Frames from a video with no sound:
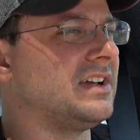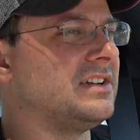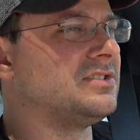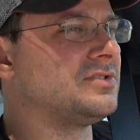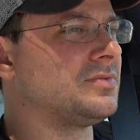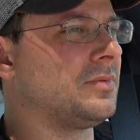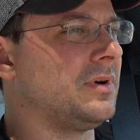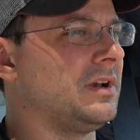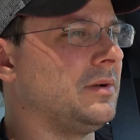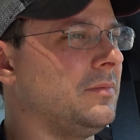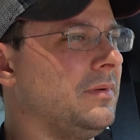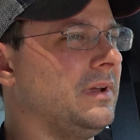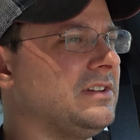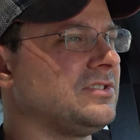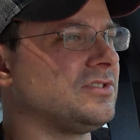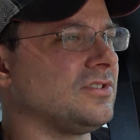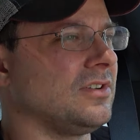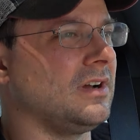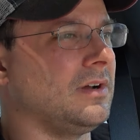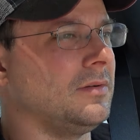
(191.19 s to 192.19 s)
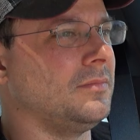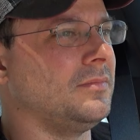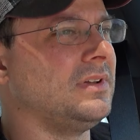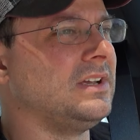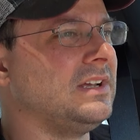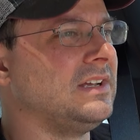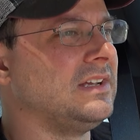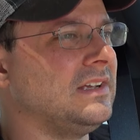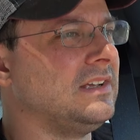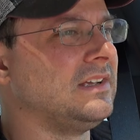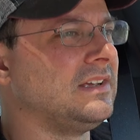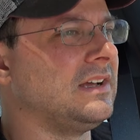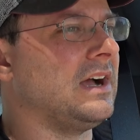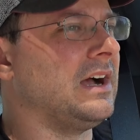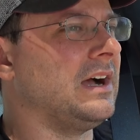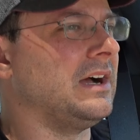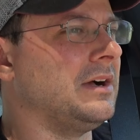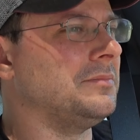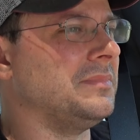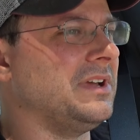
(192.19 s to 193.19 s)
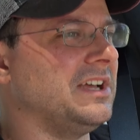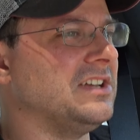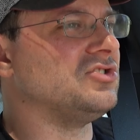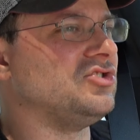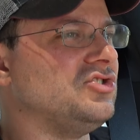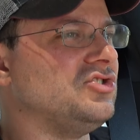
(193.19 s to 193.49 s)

I just want to make sure I'm um, as